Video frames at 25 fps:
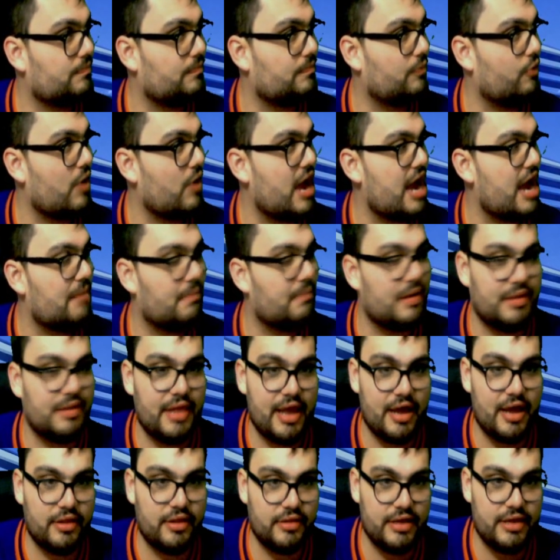Grabbed by the
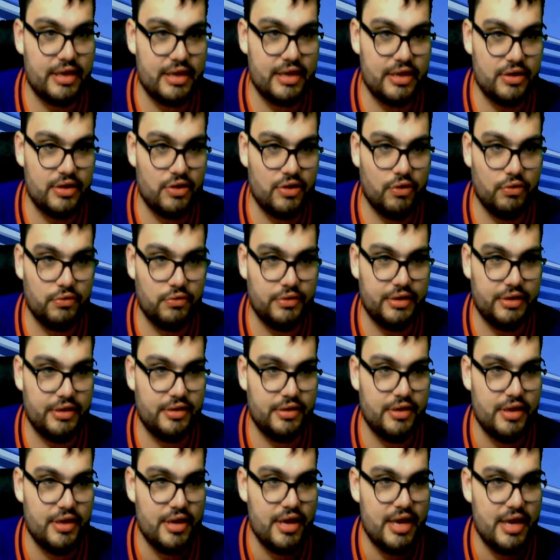LA goalie.
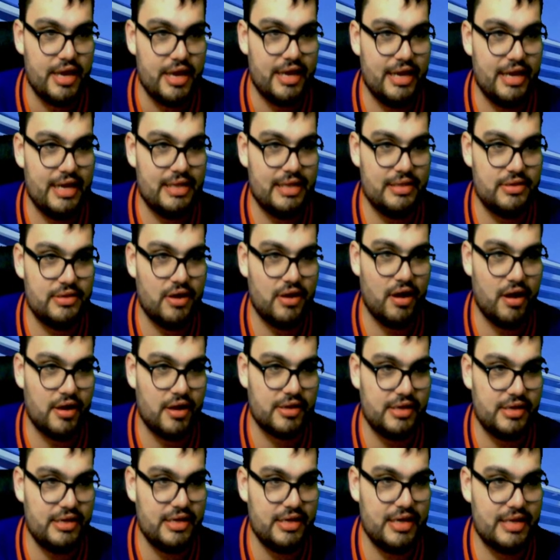In
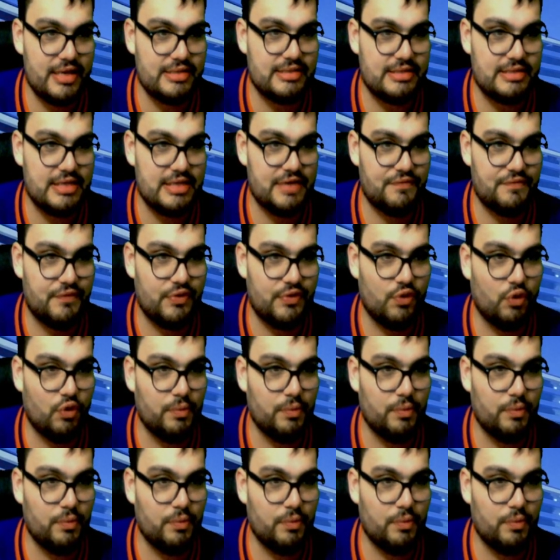hockey, it's different.